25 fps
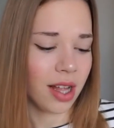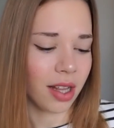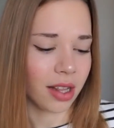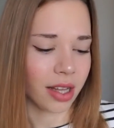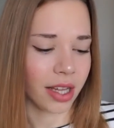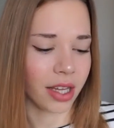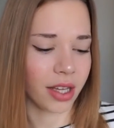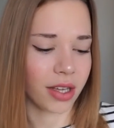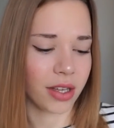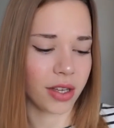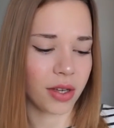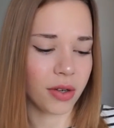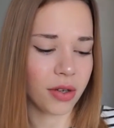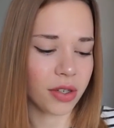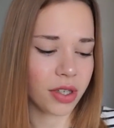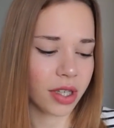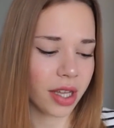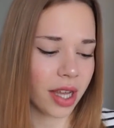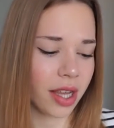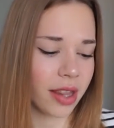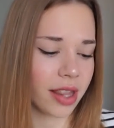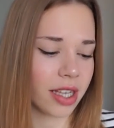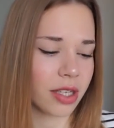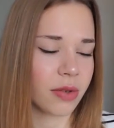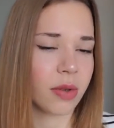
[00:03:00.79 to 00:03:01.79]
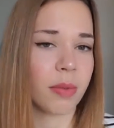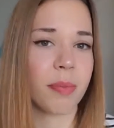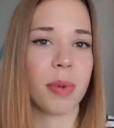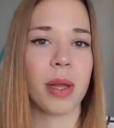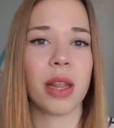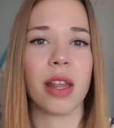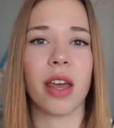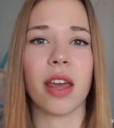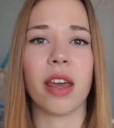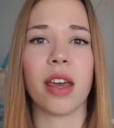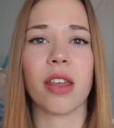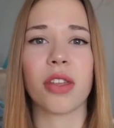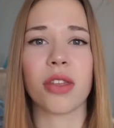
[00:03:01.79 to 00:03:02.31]
Like, usually this would be
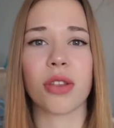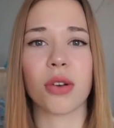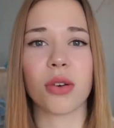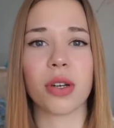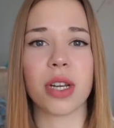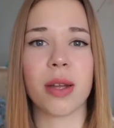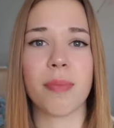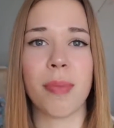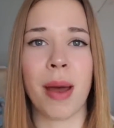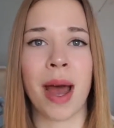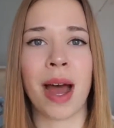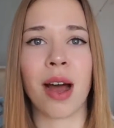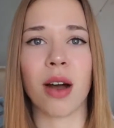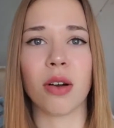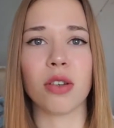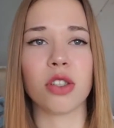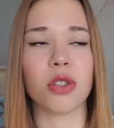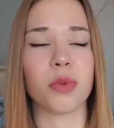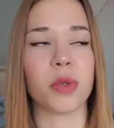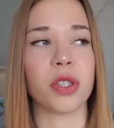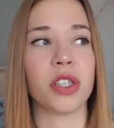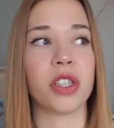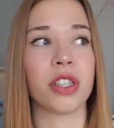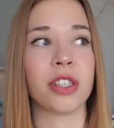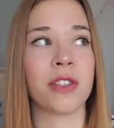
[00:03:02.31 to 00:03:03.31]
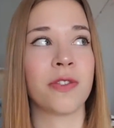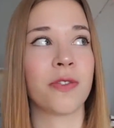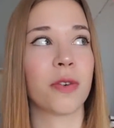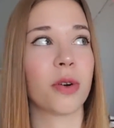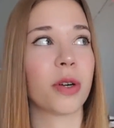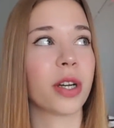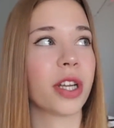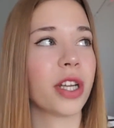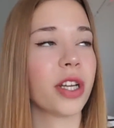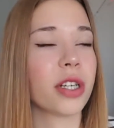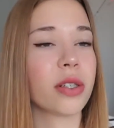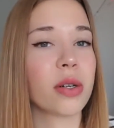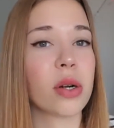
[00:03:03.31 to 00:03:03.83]
like £30, which is
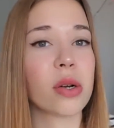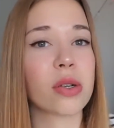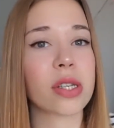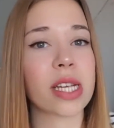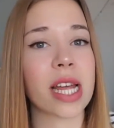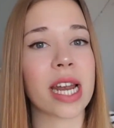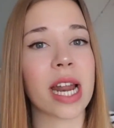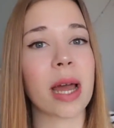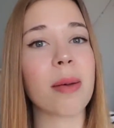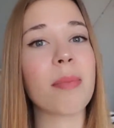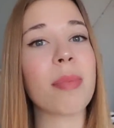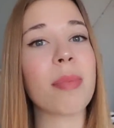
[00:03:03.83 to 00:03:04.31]
40 euros, and I